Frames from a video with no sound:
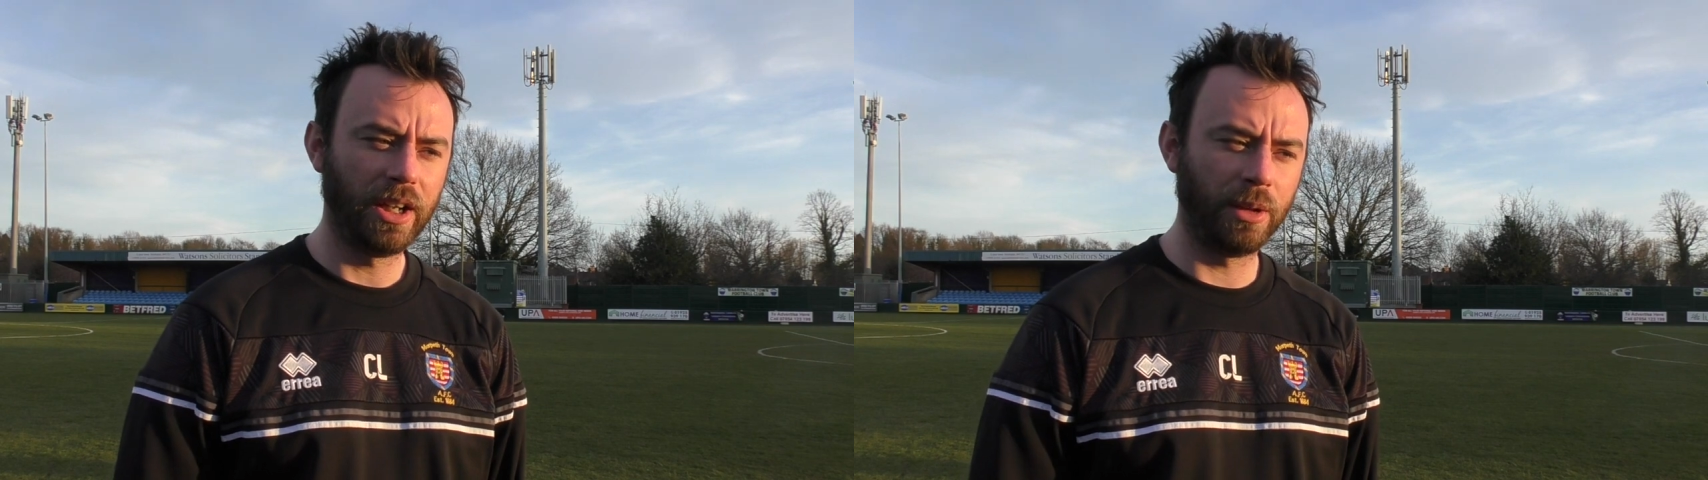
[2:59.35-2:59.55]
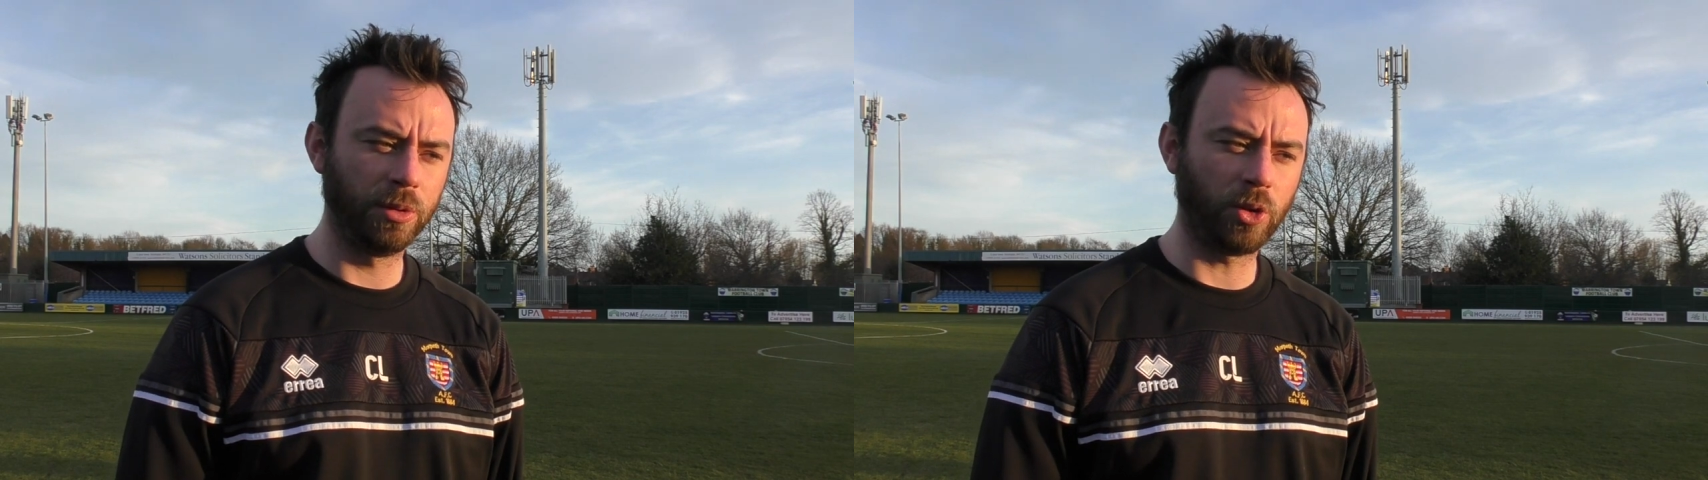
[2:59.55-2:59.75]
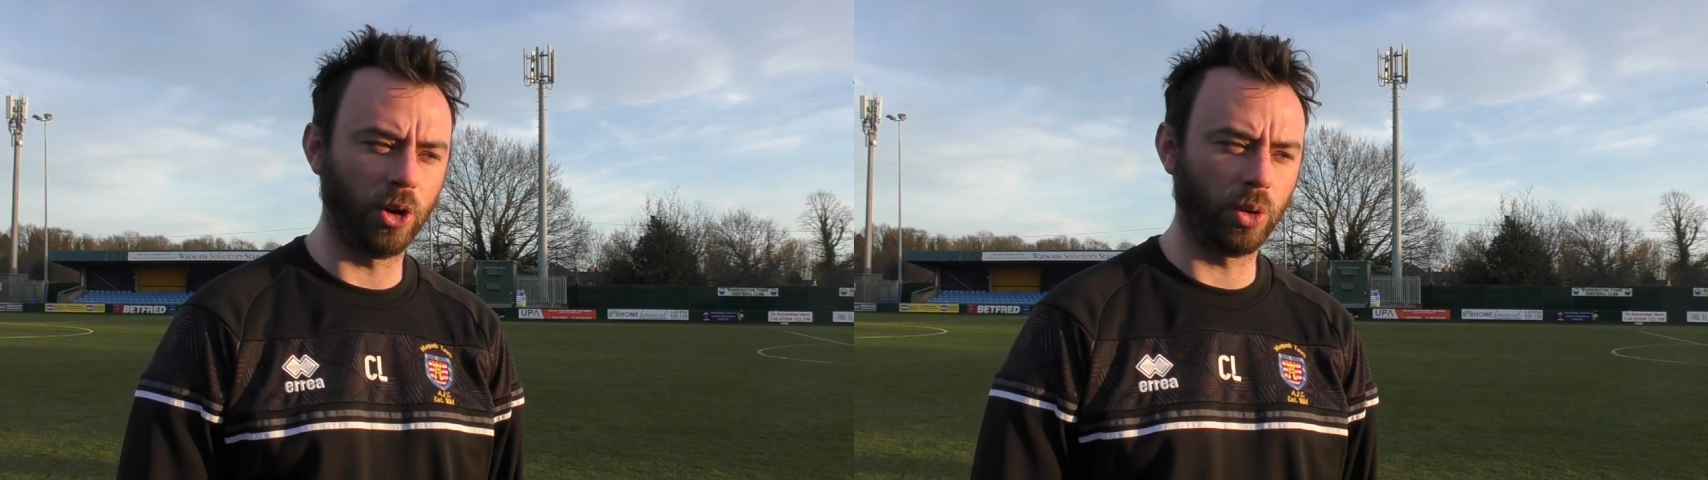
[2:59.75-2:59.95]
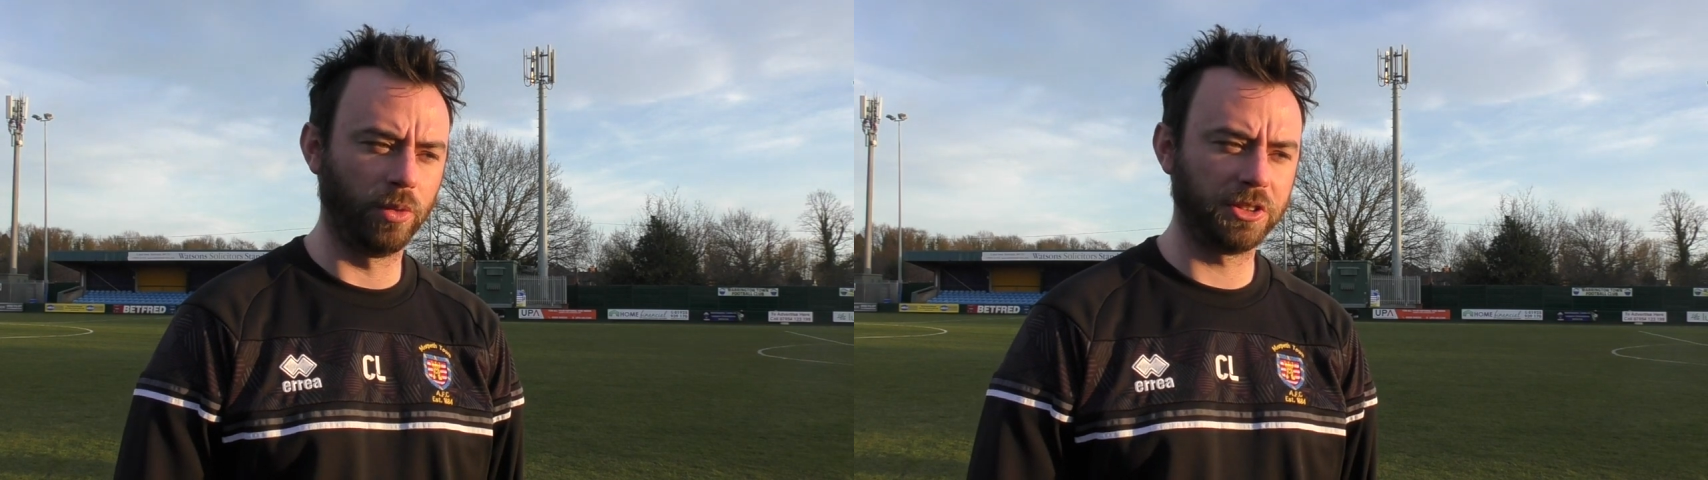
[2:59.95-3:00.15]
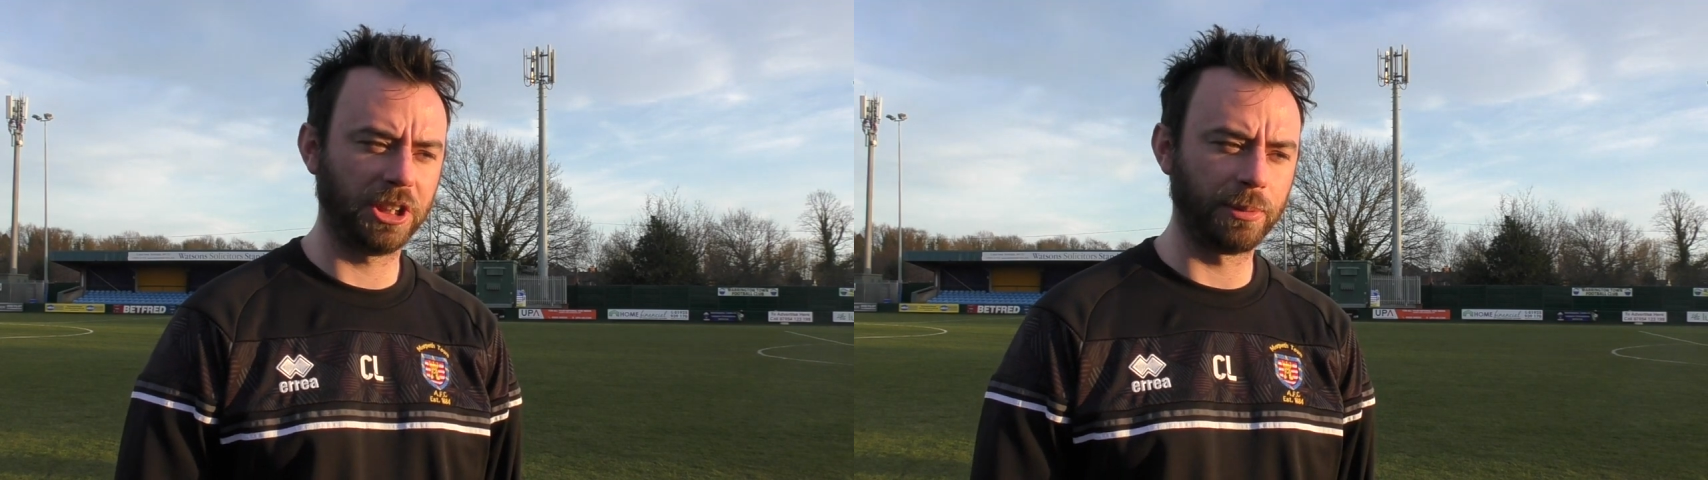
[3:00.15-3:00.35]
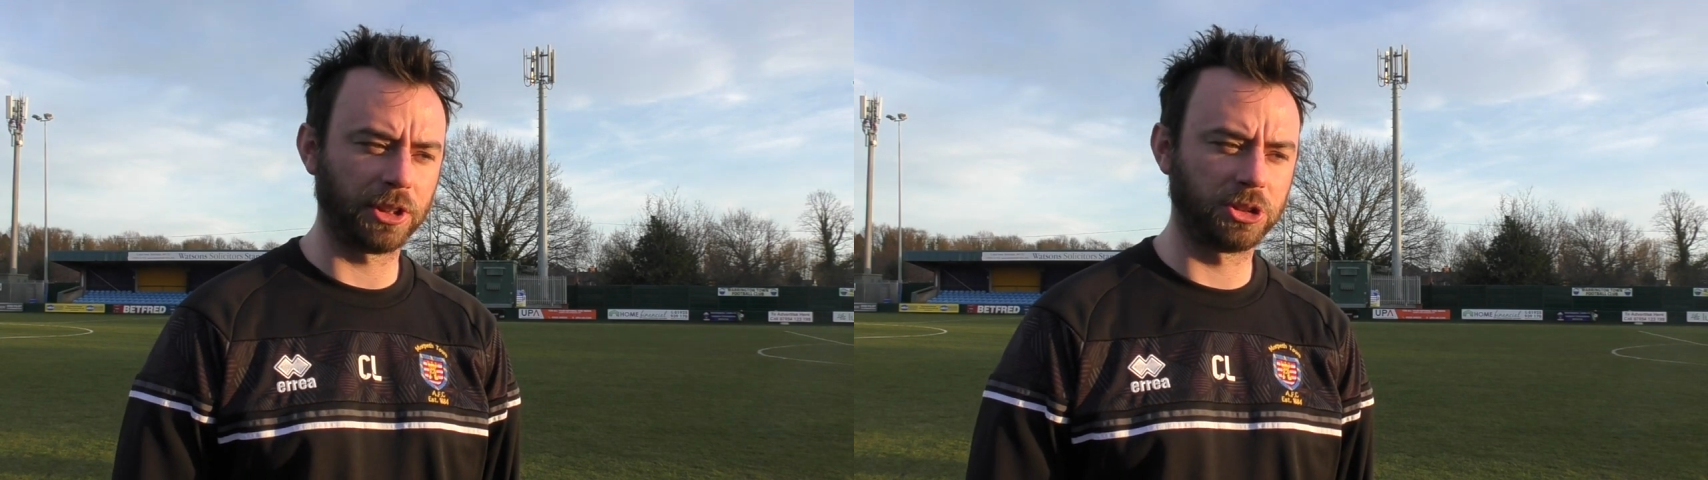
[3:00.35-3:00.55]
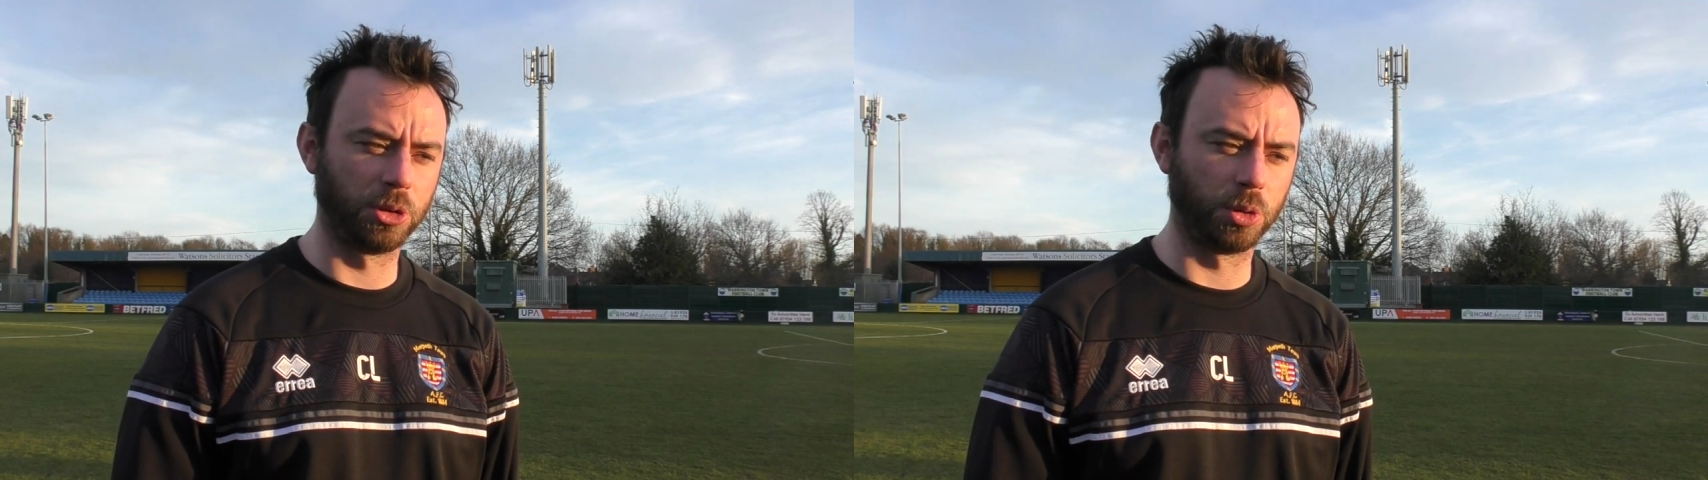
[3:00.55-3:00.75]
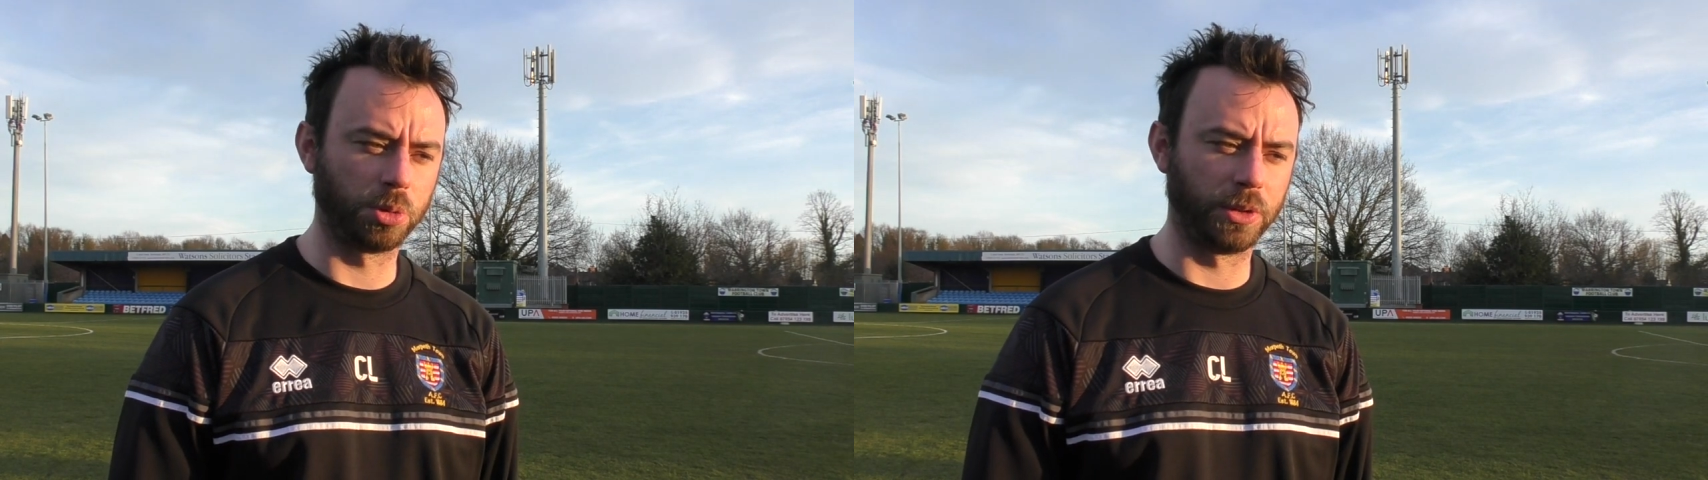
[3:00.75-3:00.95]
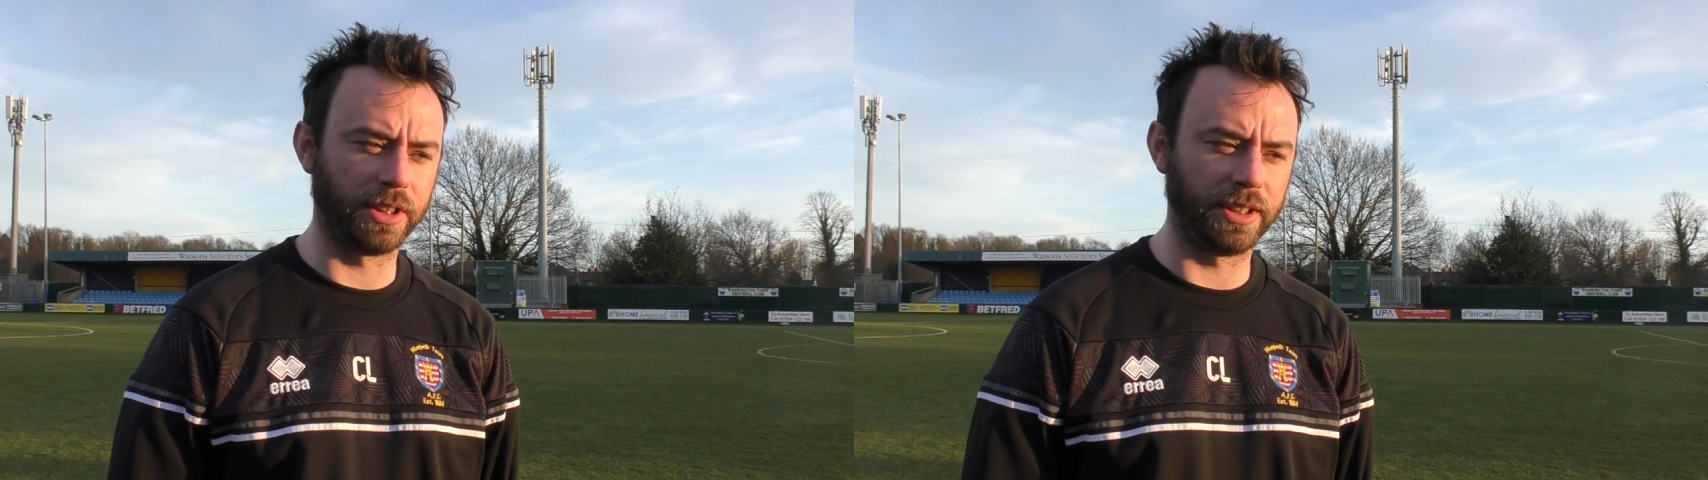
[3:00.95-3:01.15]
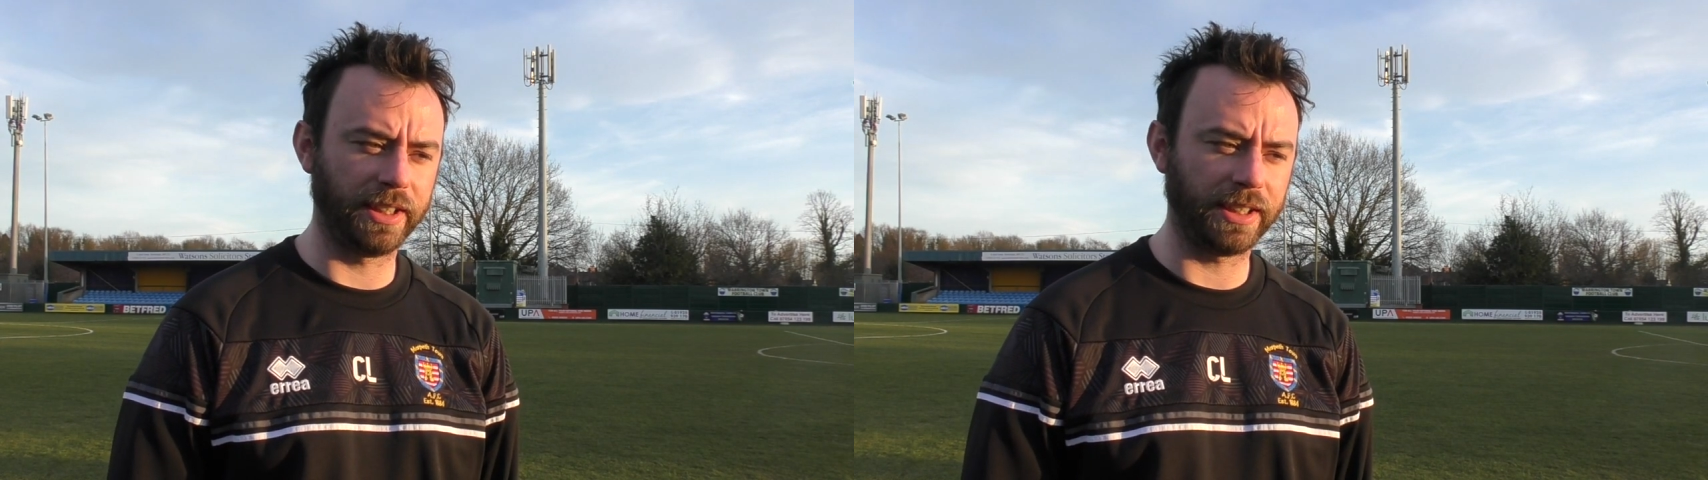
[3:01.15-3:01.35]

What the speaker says: And we've got to go with the same attitude which we did today.